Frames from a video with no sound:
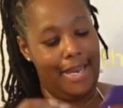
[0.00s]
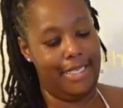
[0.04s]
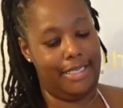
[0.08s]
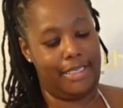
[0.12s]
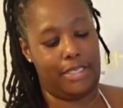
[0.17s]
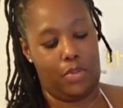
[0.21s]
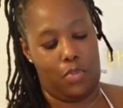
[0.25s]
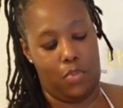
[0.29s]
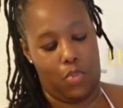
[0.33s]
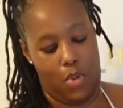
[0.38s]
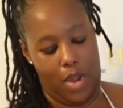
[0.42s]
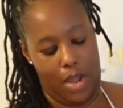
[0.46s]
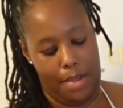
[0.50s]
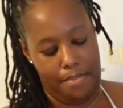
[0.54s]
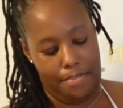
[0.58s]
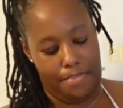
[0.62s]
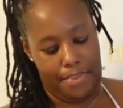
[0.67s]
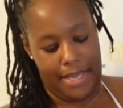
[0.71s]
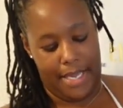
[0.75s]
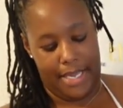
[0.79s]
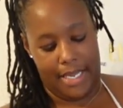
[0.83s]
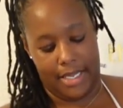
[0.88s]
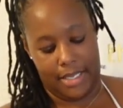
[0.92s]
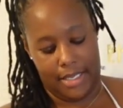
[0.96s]
it's a one
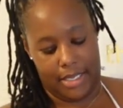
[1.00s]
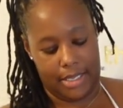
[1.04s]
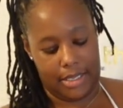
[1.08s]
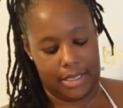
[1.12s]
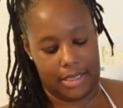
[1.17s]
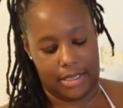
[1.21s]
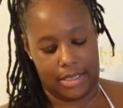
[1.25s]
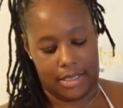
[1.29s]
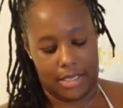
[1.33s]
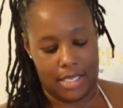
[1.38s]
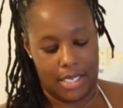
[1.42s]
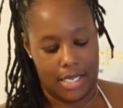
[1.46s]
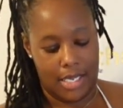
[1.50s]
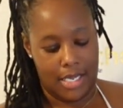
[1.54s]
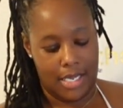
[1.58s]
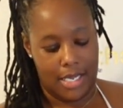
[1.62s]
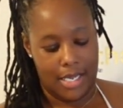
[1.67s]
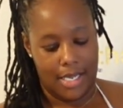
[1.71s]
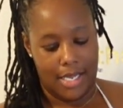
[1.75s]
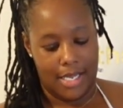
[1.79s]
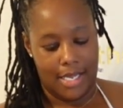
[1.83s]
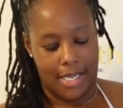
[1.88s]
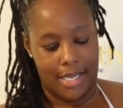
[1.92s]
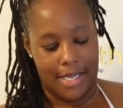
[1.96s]
piece.
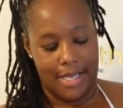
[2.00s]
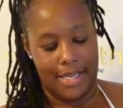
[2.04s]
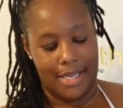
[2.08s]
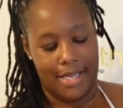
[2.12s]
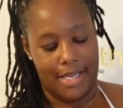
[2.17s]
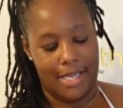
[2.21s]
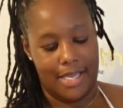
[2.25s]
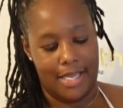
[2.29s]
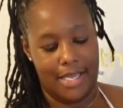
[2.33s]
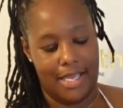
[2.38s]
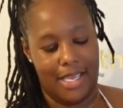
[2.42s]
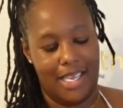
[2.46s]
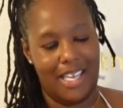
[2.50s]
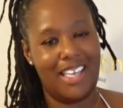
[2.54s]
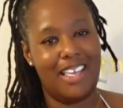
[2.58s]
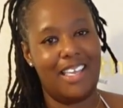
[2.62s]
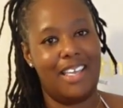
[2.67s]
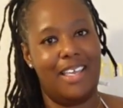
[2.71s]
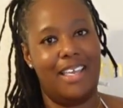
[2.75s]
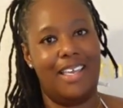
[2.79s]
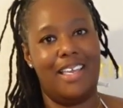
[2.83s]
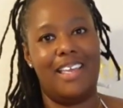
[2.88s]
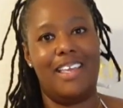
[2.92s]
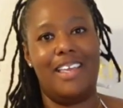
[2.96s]

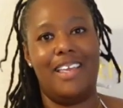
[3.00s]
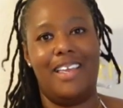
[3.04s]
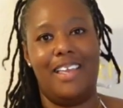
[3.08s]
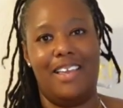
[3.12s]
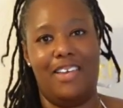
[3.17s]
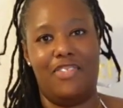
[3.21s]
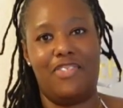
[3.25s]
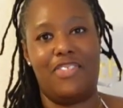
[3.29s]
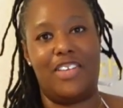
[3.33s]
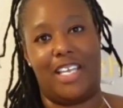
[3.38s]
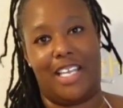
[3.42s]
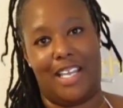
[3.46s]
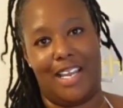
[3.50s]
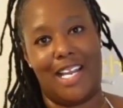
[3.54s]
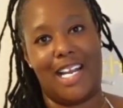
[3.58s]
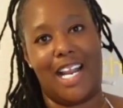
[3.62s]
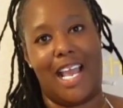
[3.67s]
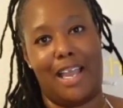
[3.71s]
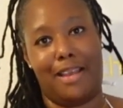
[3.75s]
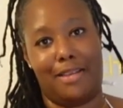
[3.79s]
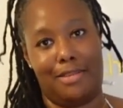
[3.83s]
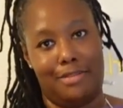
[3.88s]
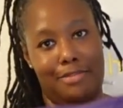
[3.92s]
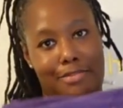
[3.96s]
He'll figure it
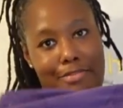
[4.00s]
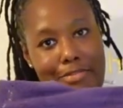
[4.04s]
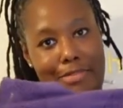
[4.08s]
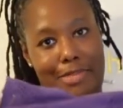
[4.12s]
out.